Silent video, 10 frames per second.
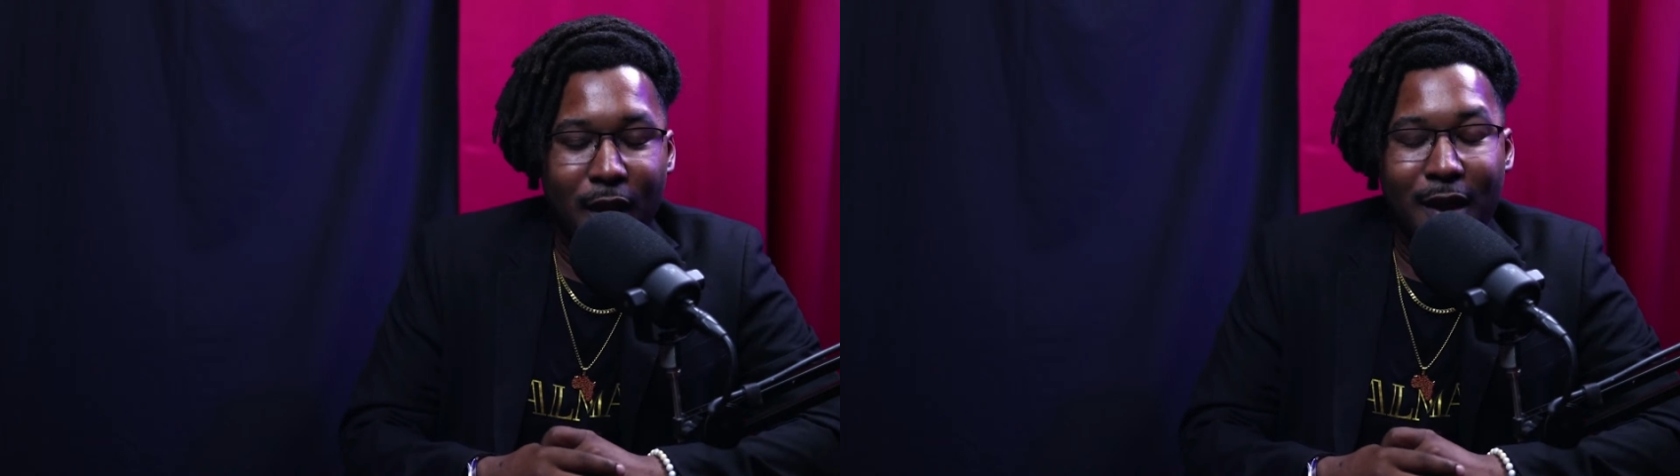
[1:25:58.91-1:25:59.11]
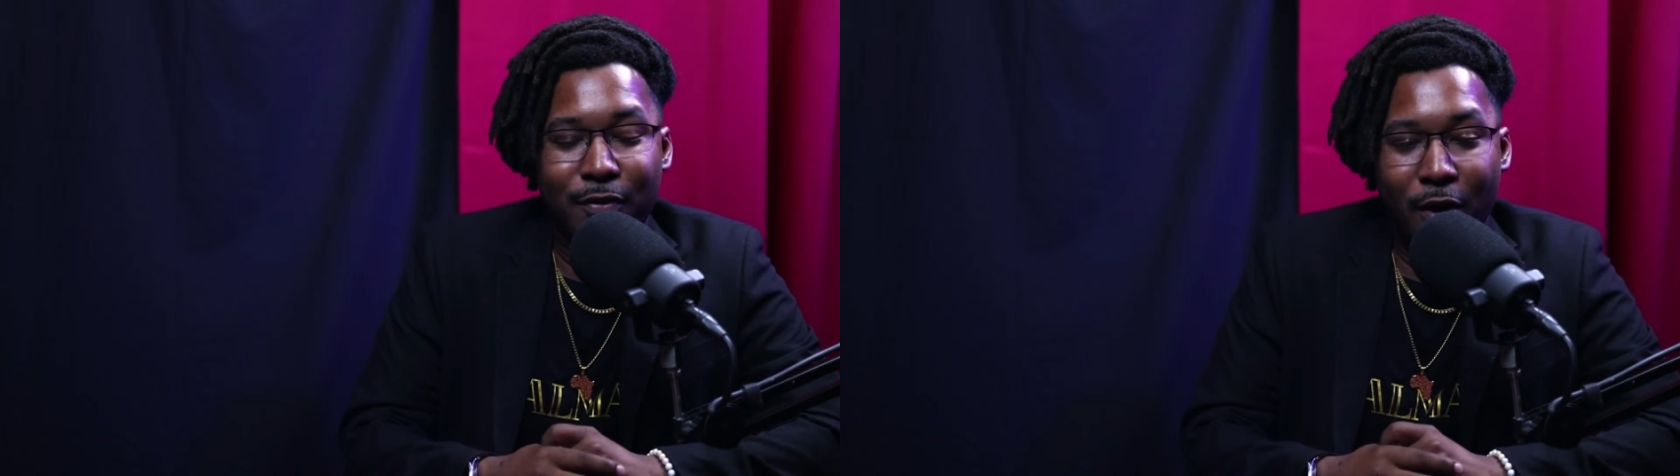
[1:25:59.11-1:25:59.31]

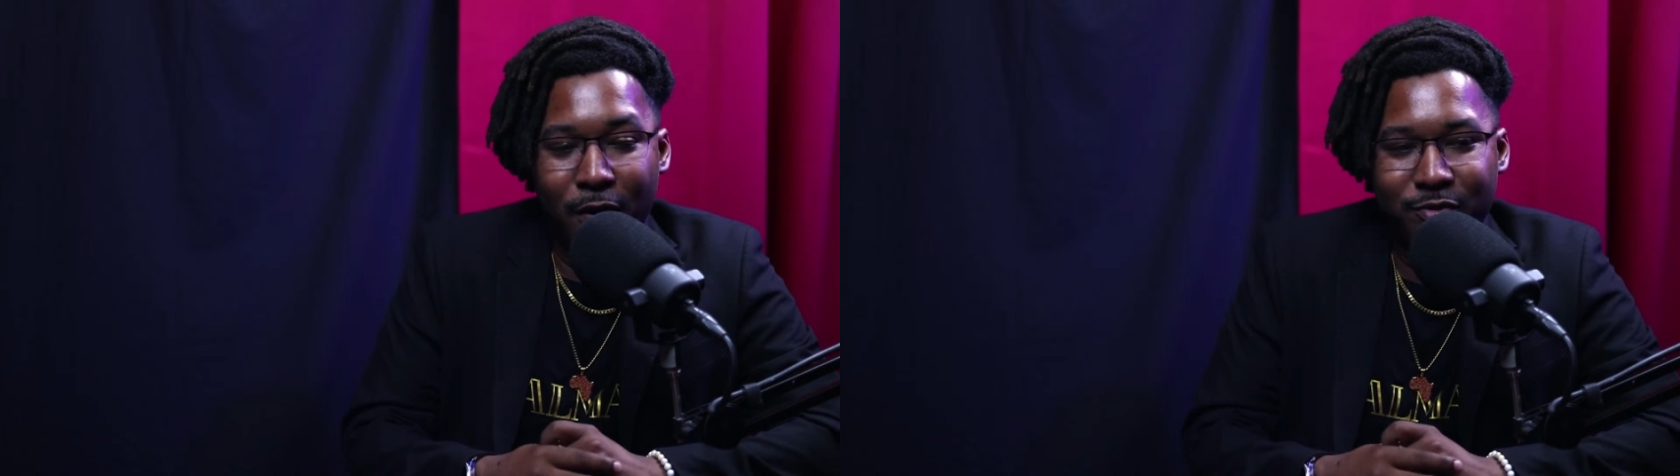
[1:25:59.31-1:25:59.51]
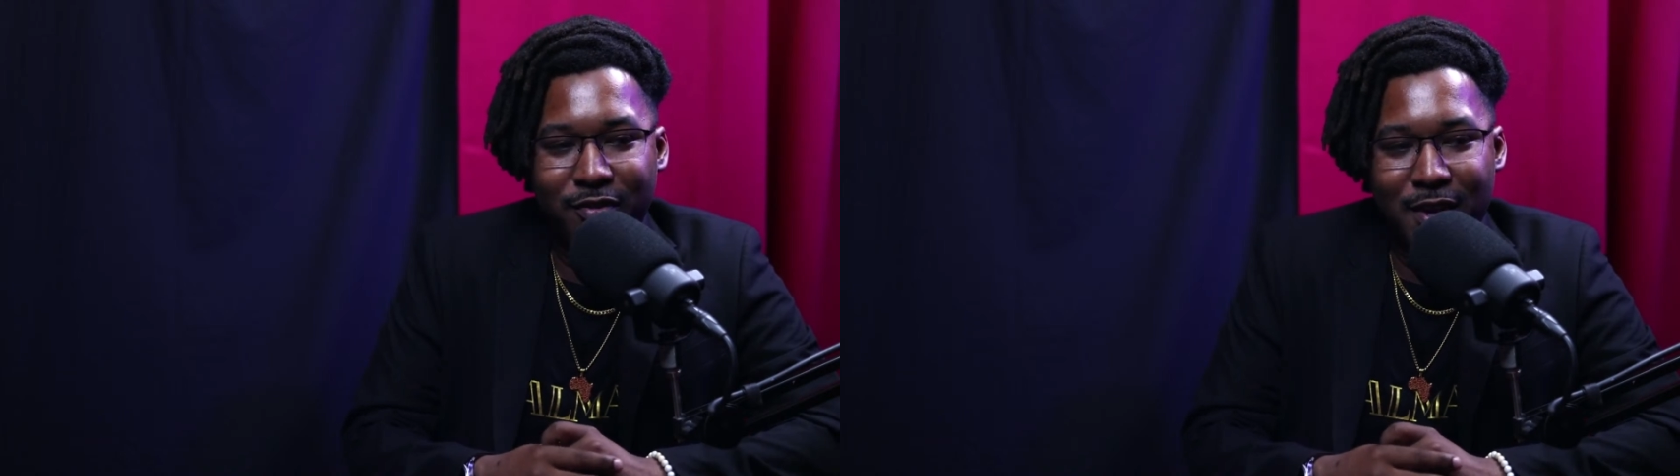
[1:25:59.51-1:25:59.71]
If y'all
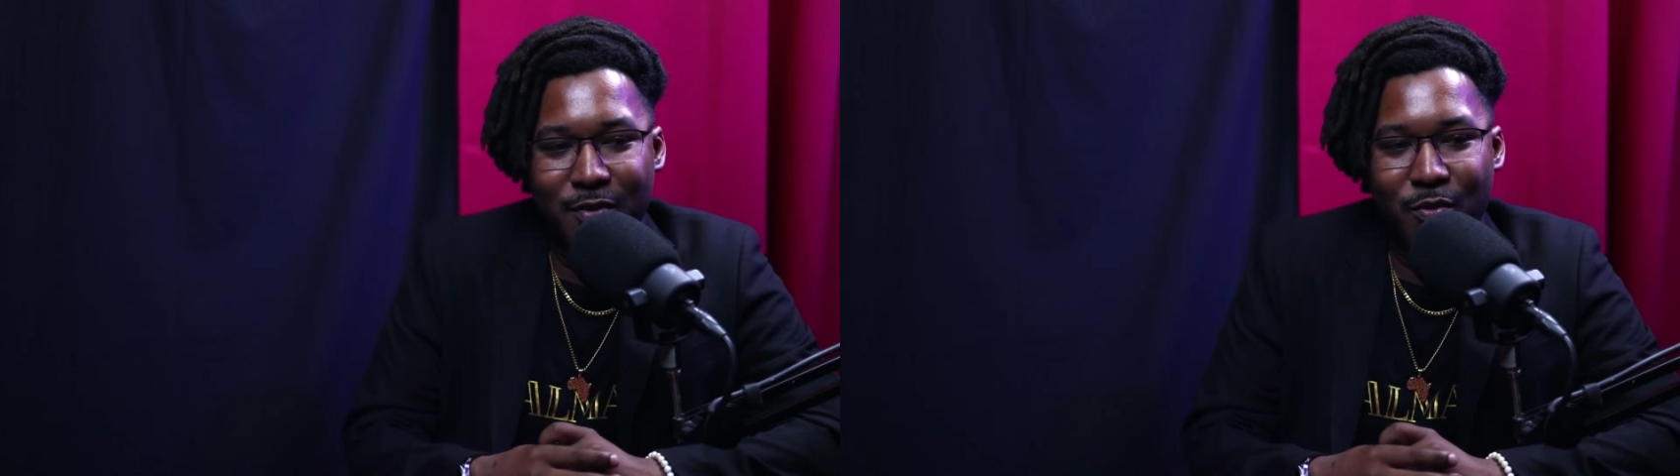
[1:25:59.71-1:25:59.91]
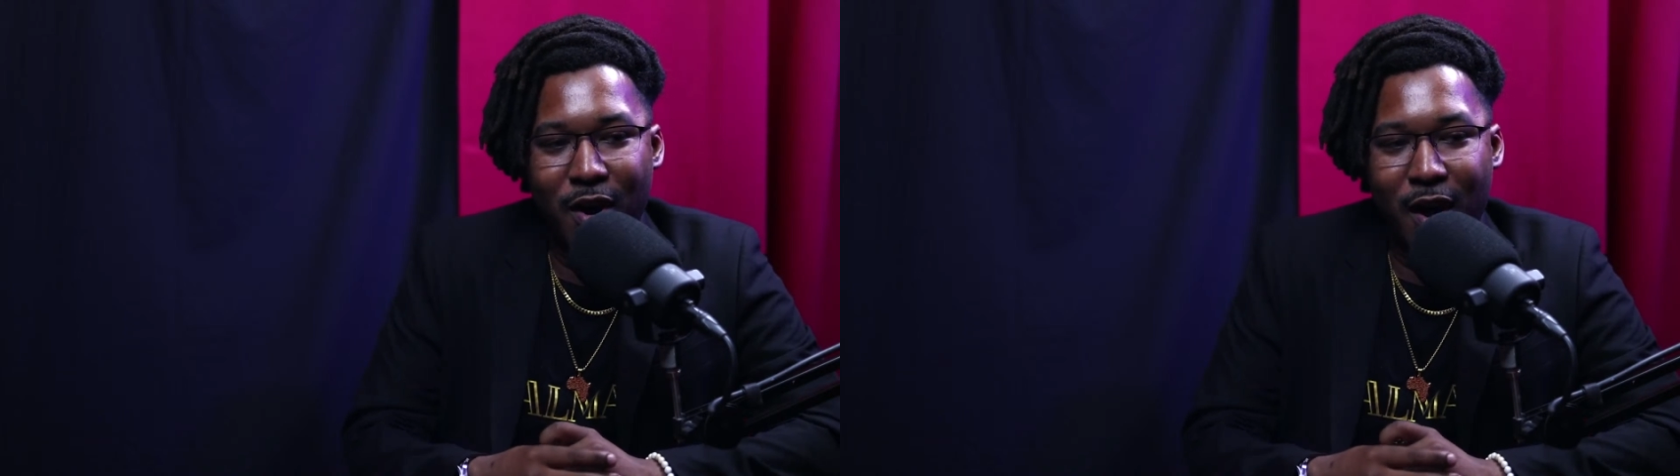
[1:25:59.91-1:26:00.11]
have
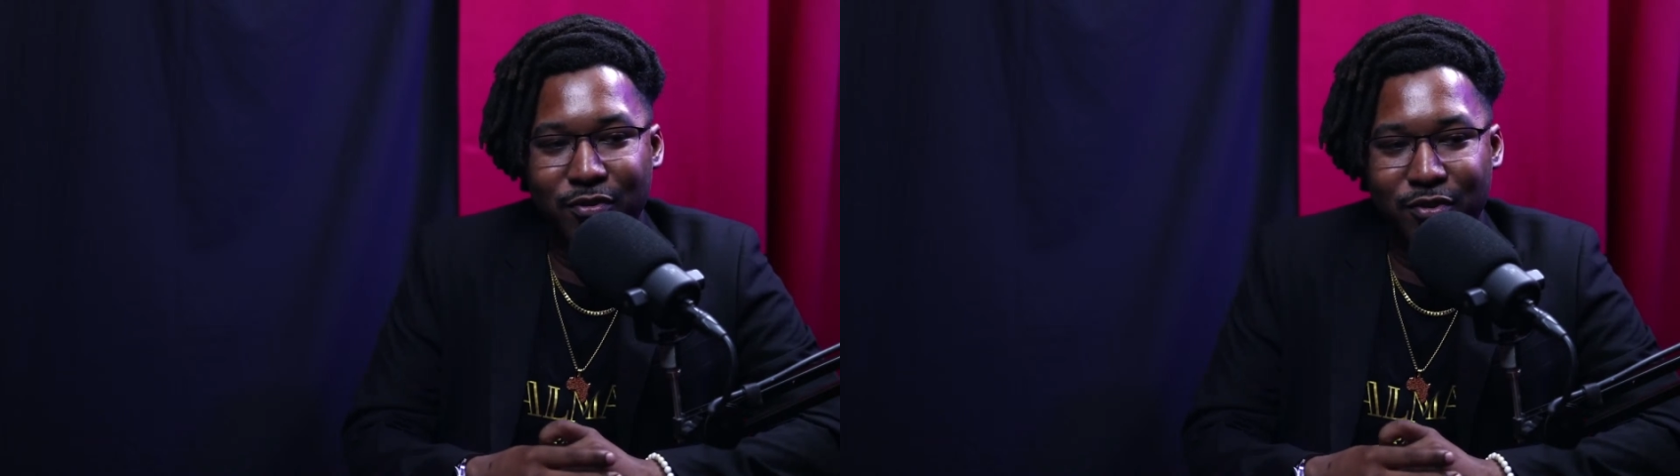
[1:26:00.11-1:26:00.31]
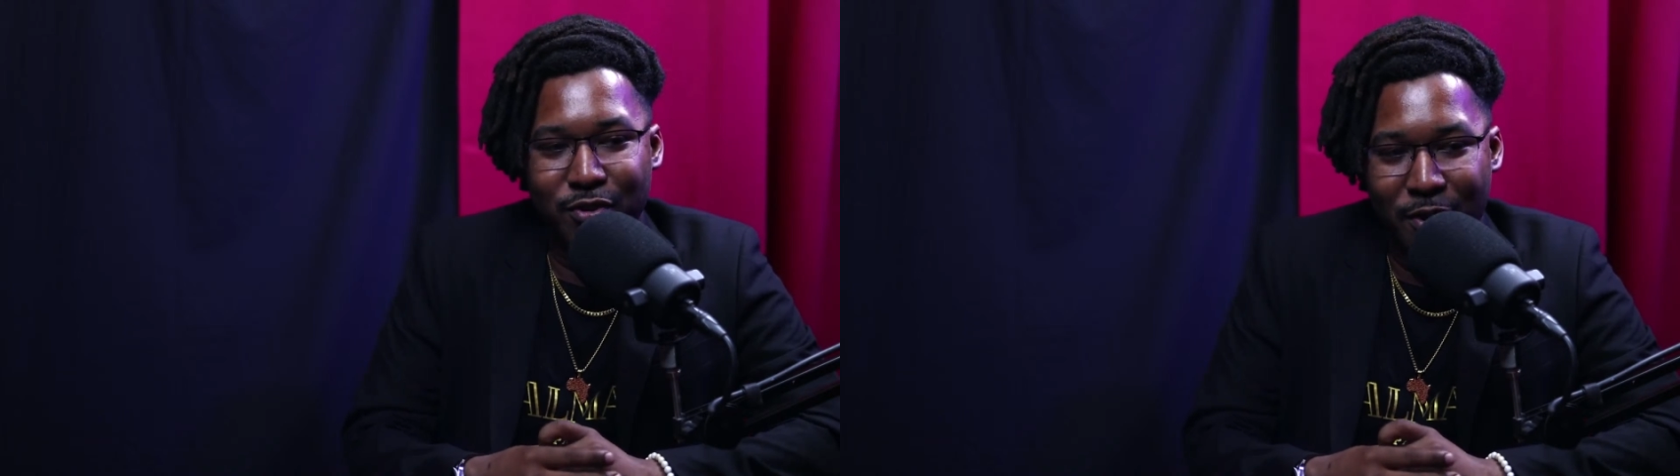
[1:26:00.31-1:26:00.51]
seen where I
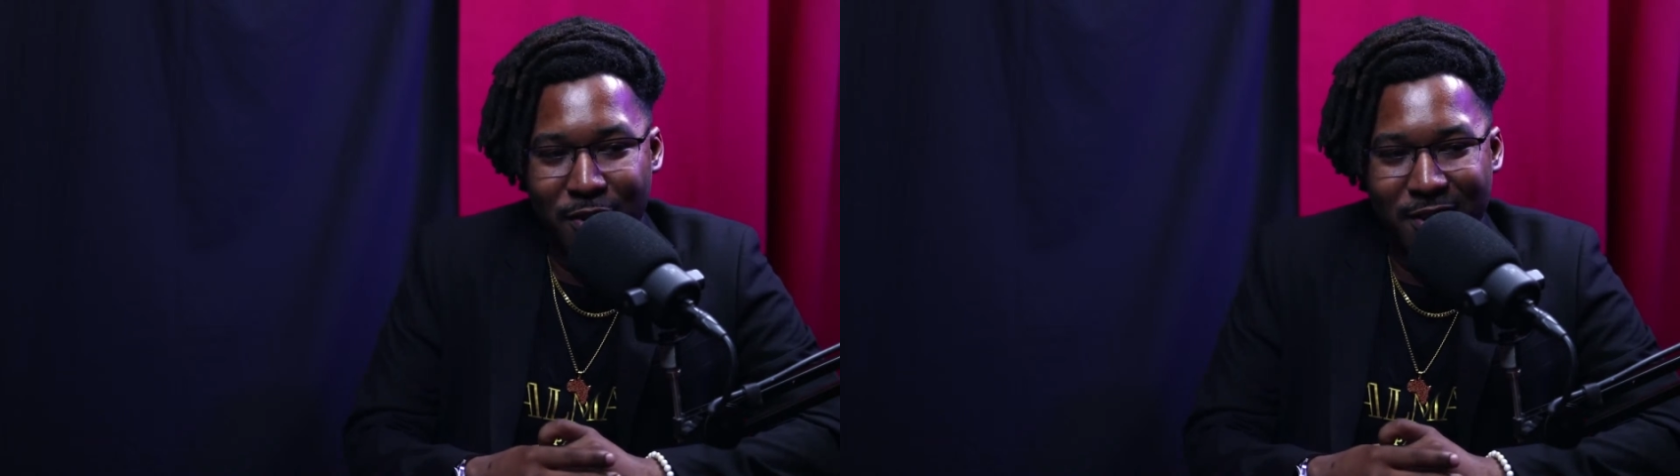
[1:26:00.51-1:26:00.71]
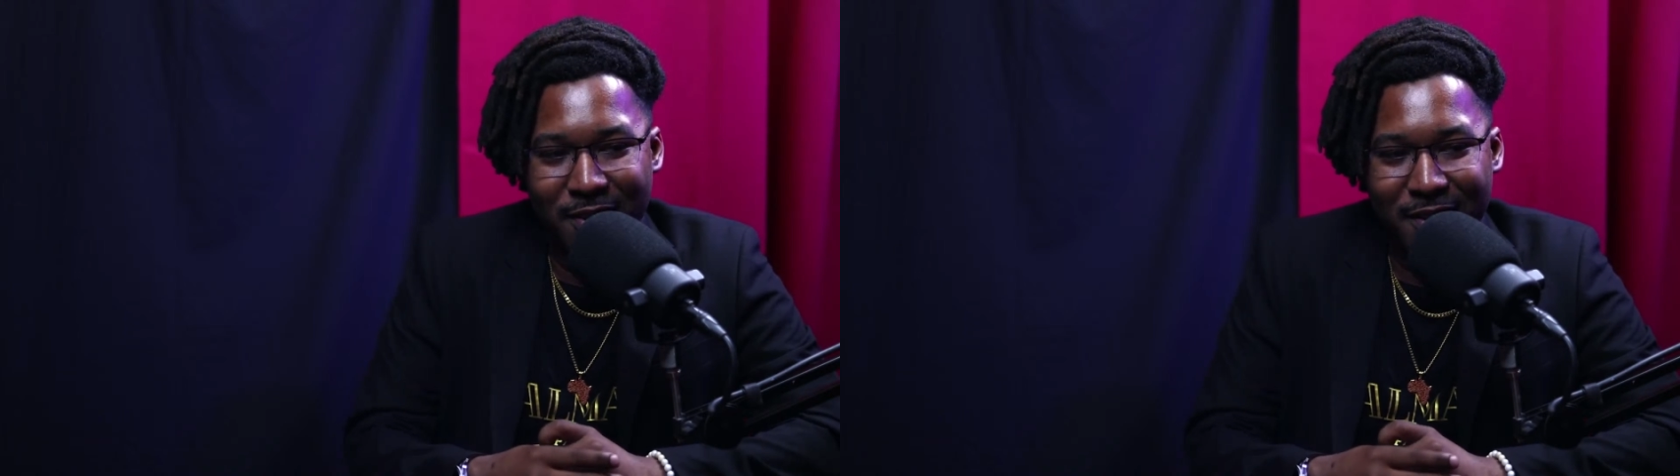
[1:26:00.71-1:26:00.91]

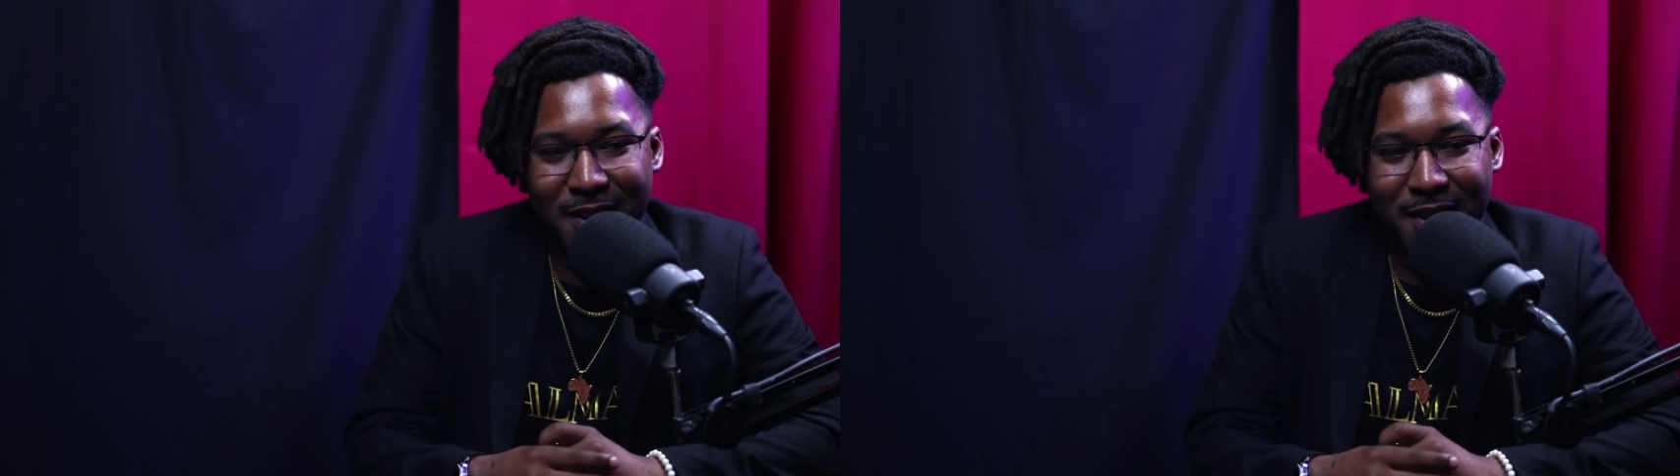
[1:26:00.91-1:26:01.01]
started,